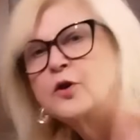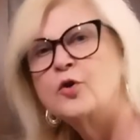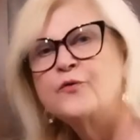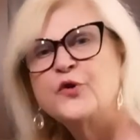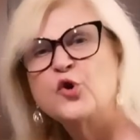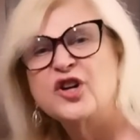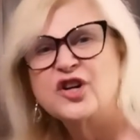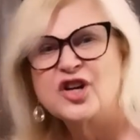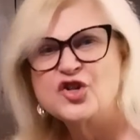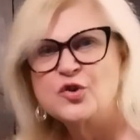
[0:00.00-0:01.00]
You don't feel good
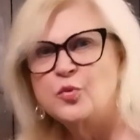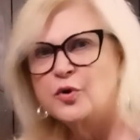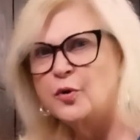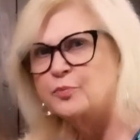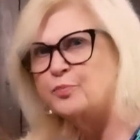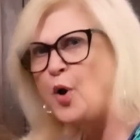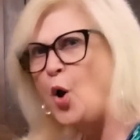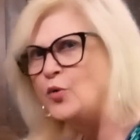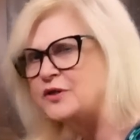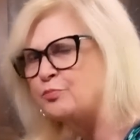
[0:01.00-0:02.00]
because you were
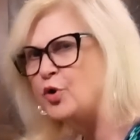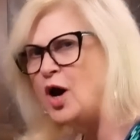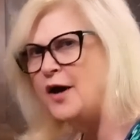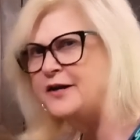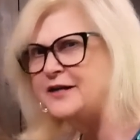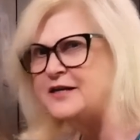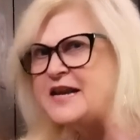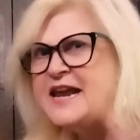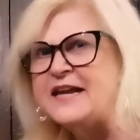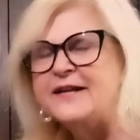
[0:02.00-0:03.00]
poked and prodded and
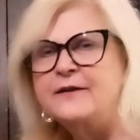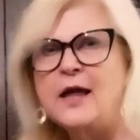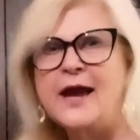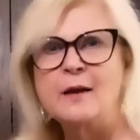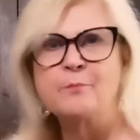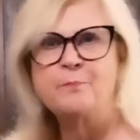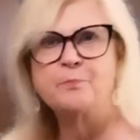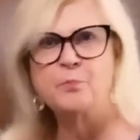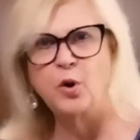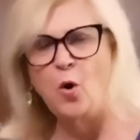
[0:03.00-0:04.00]
kneaded like
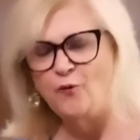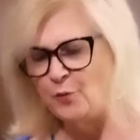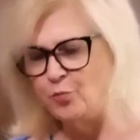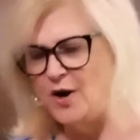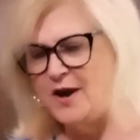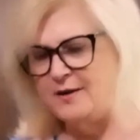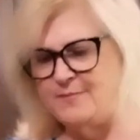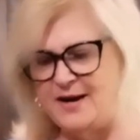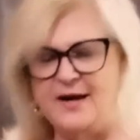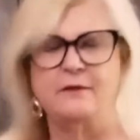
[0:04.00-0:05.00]
a loaf of bread,
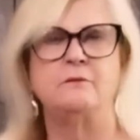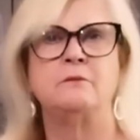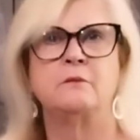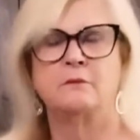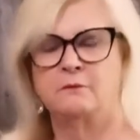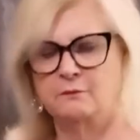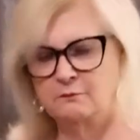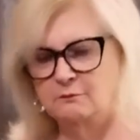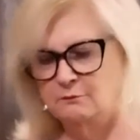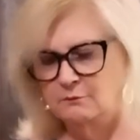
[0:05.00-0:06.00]
man.
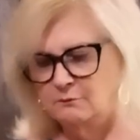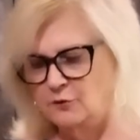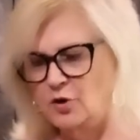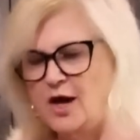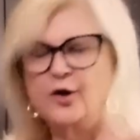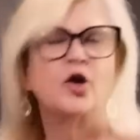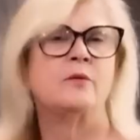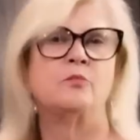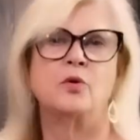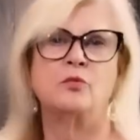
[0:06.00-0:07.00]
You're not in a
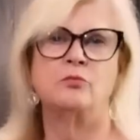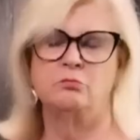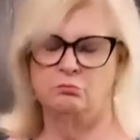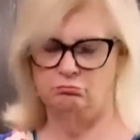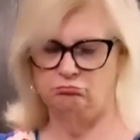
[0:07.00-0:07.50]
good mood.